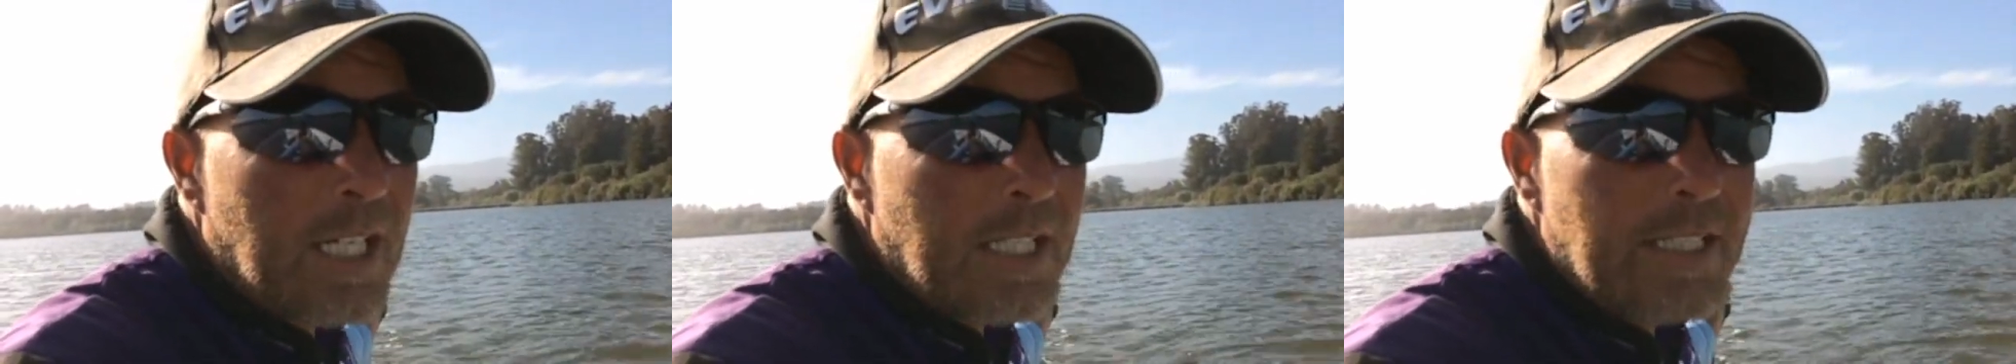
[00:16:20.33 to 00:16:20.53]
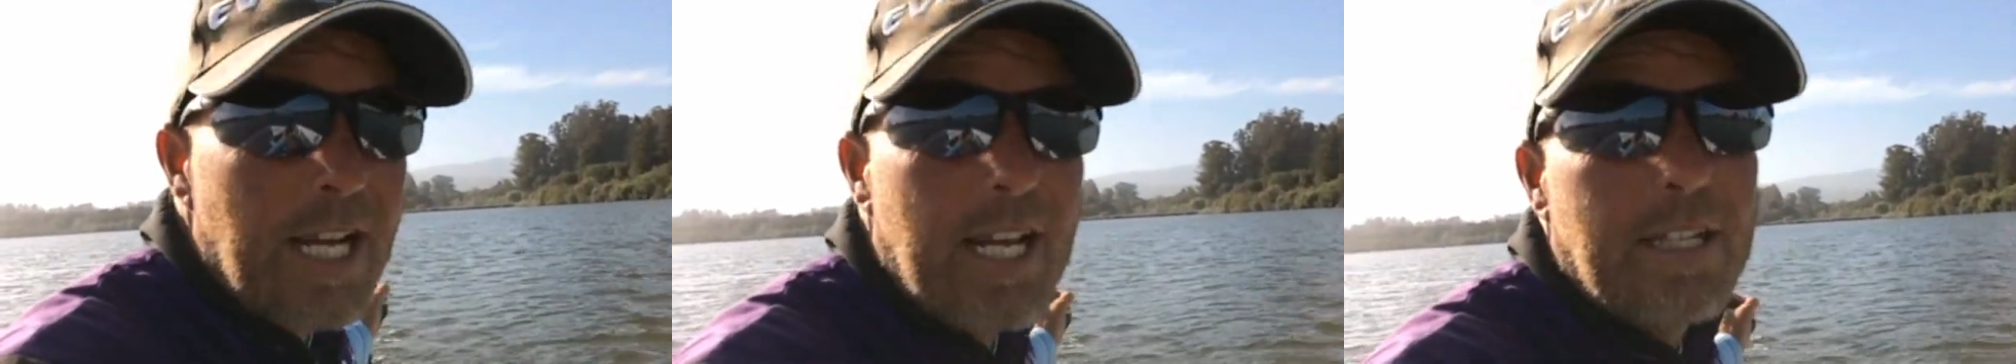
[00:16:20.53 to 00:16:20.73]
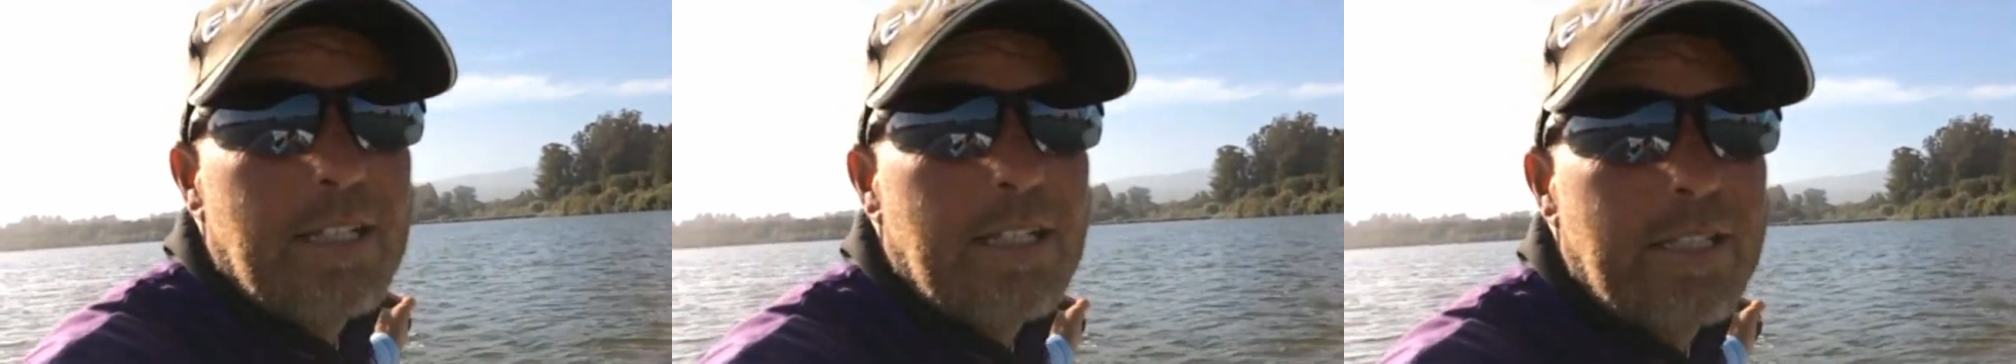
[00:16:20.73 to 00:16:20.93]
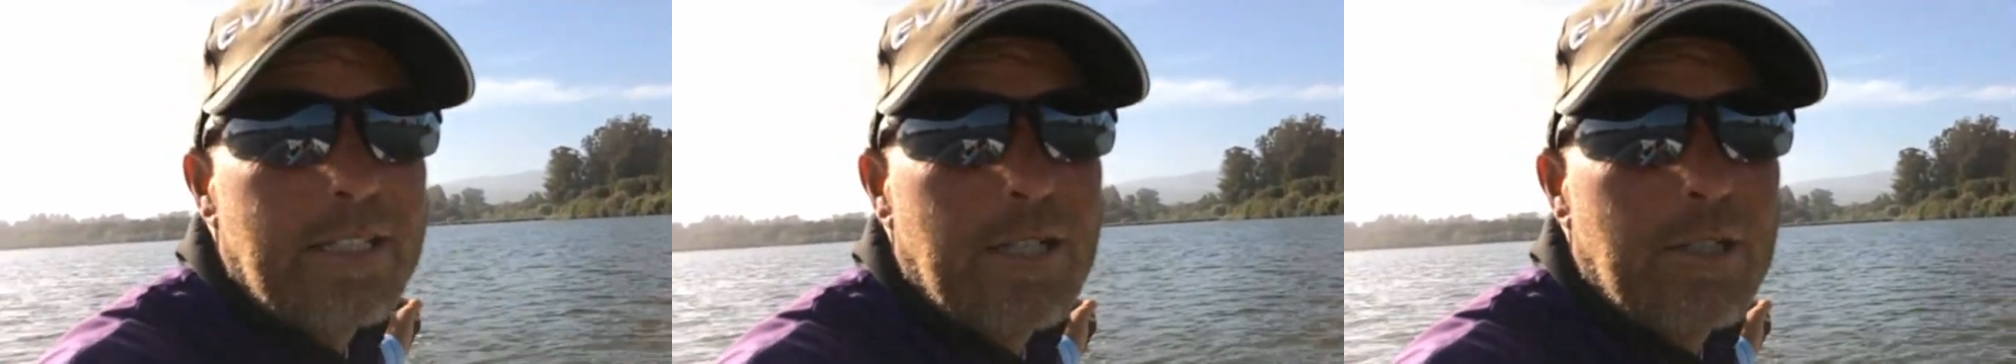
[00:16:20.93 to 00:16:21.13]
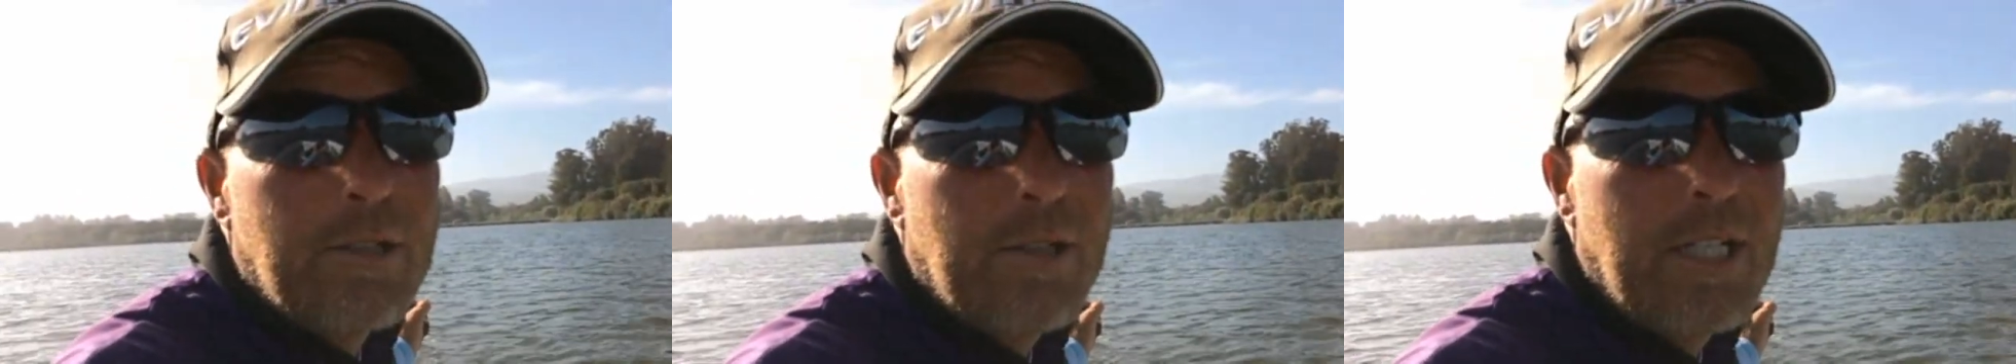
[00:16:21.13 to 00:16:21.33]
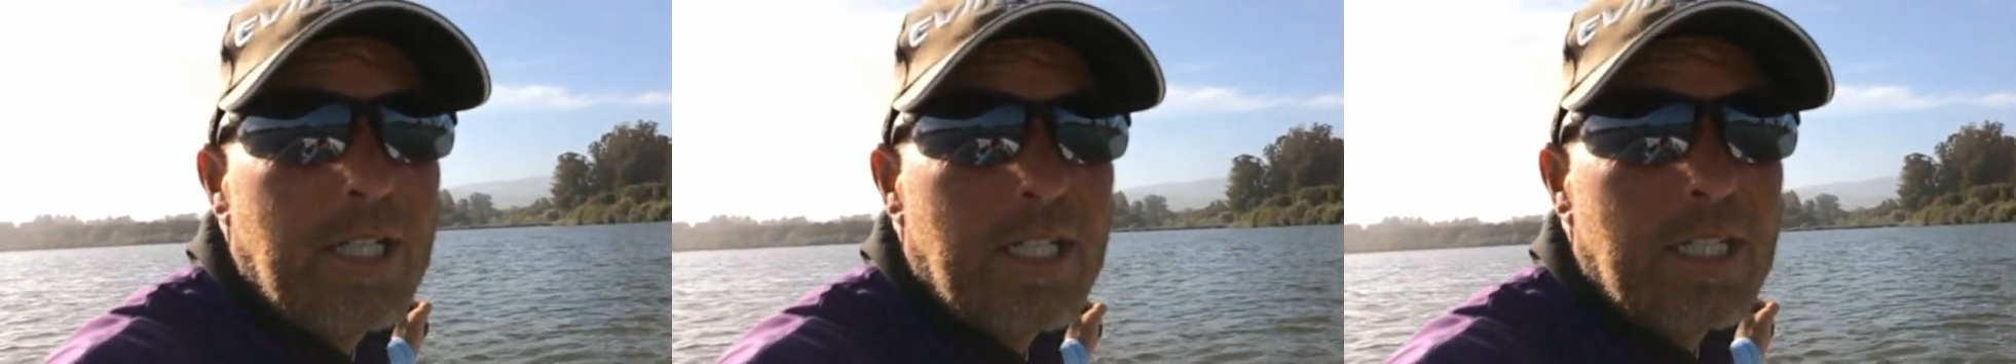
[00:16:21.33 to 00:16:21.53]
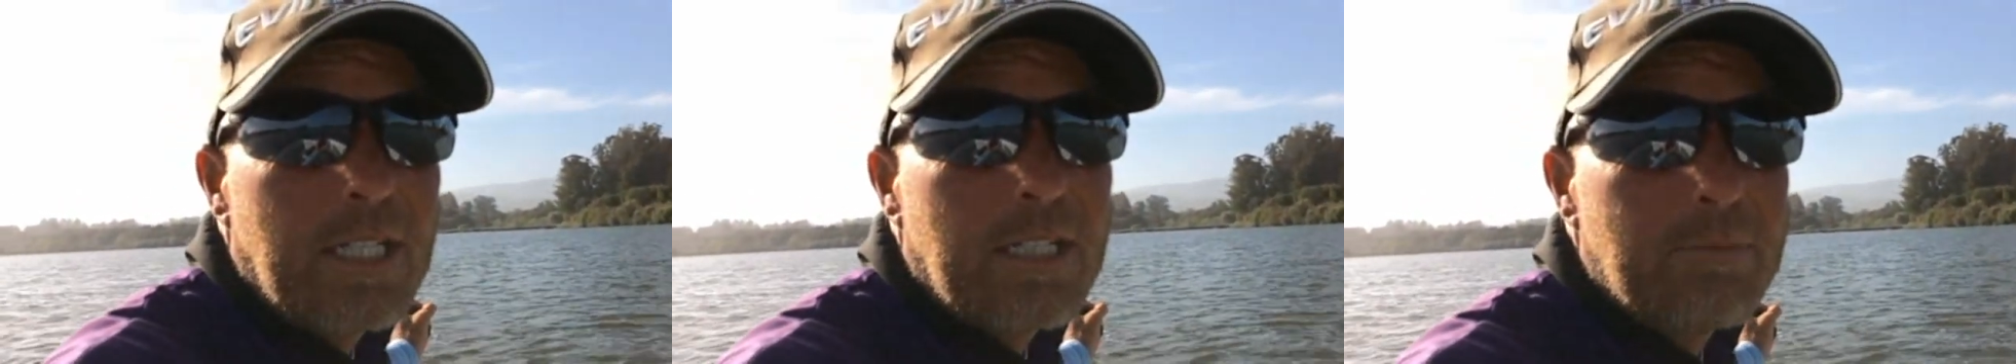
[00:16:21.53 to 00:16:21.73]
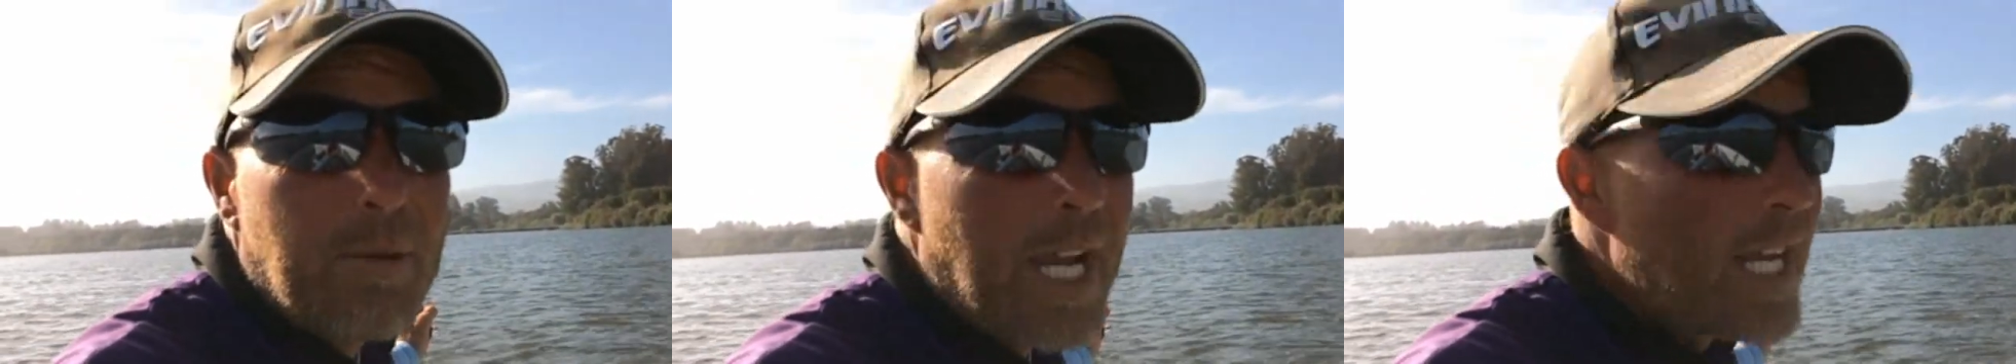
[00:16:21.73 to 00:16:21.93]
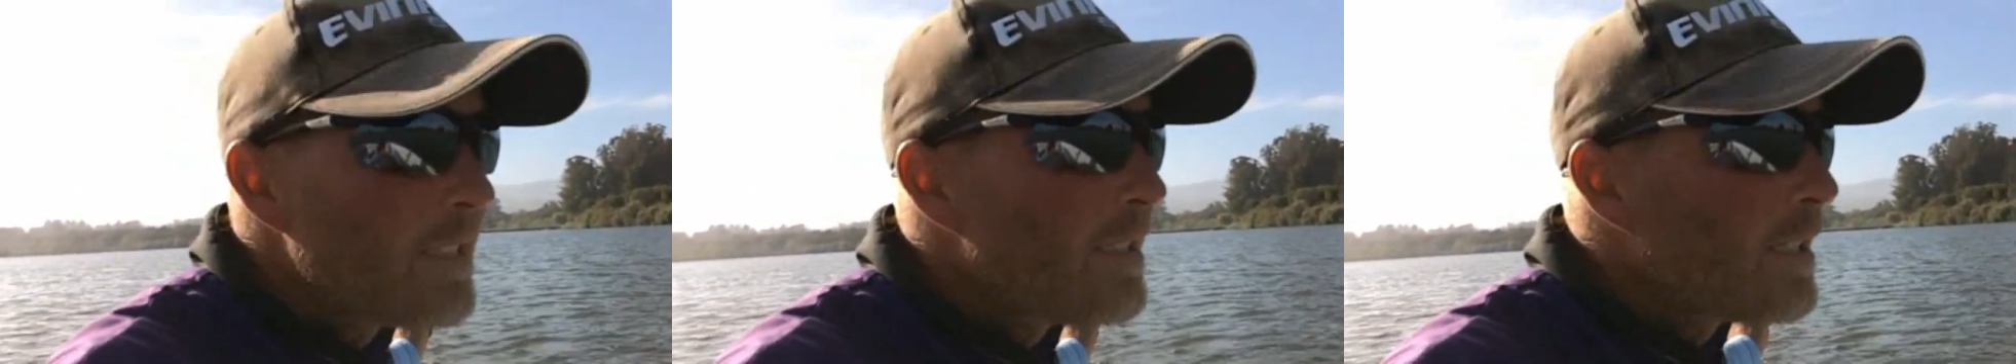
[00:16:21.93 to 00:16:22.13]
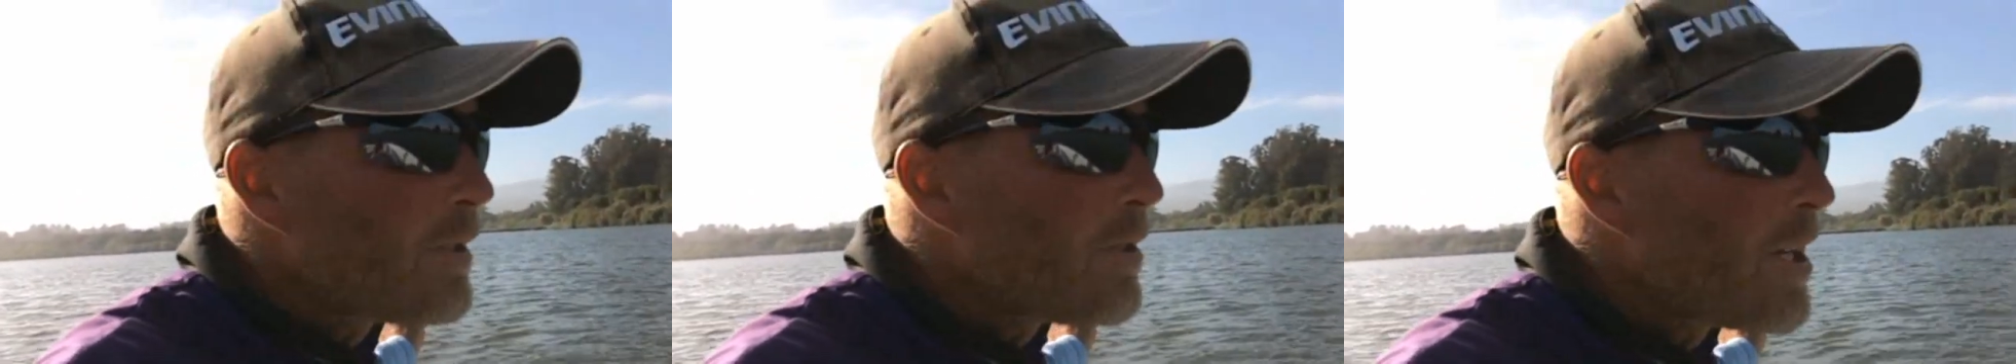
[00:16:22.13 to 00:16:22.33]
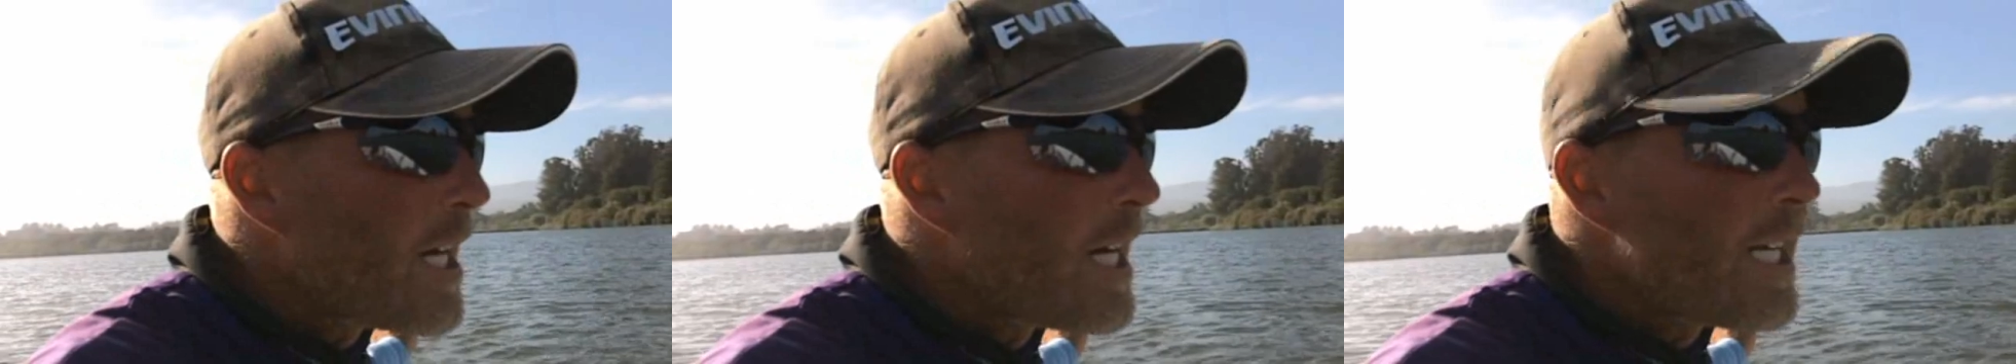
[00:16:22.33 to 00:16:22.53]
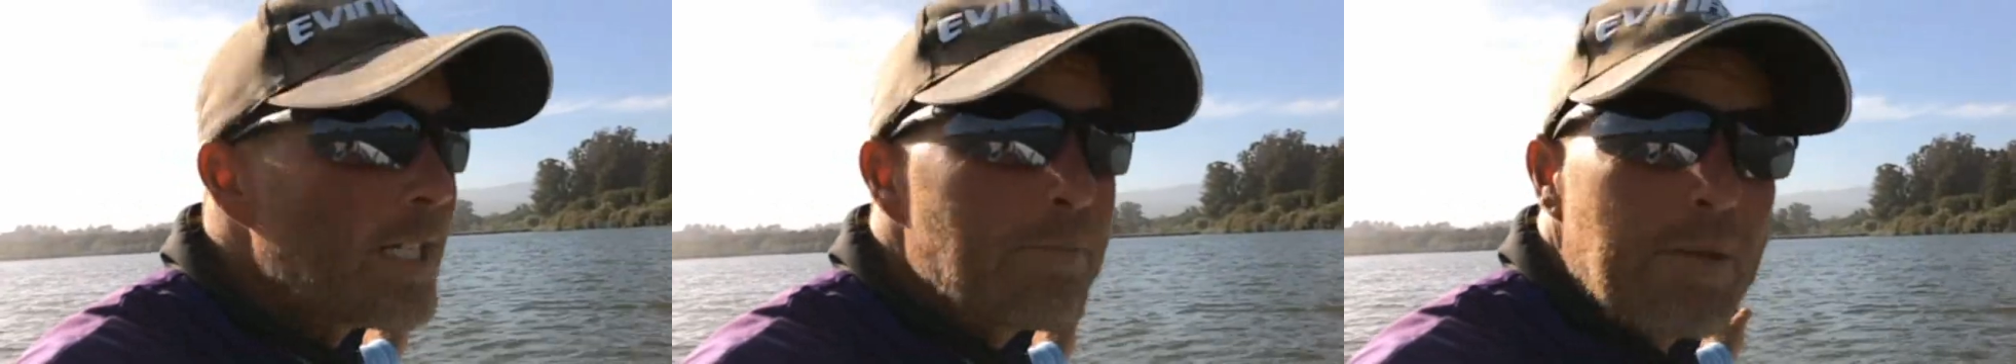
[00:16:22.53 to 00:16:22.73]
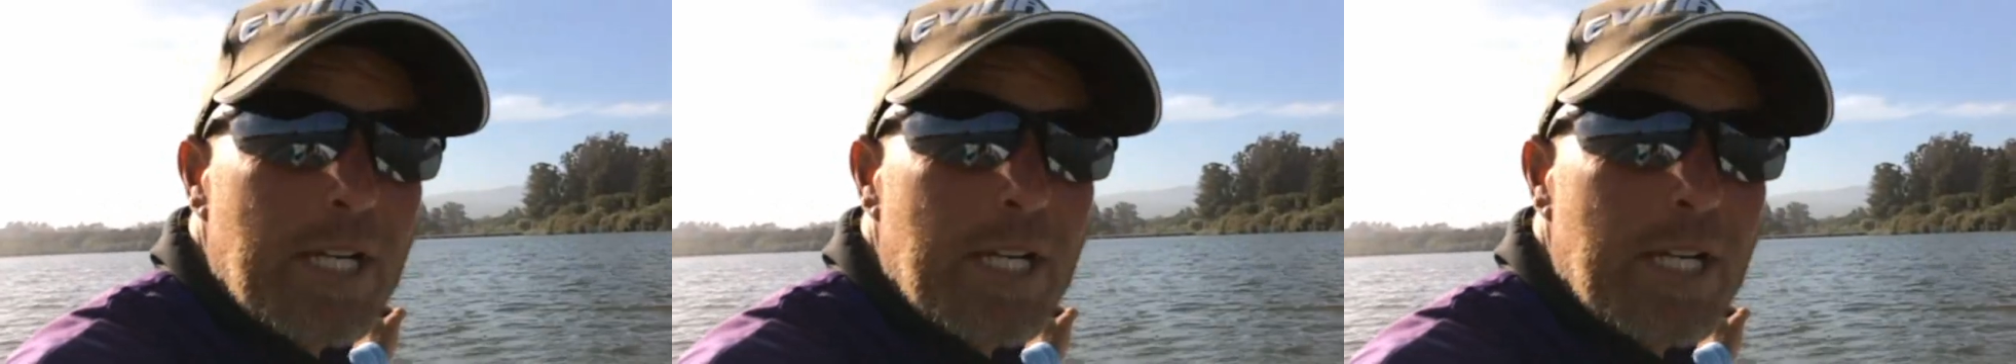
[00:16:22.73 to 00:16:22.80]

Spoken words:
So yeah, there you go. Bass on crank,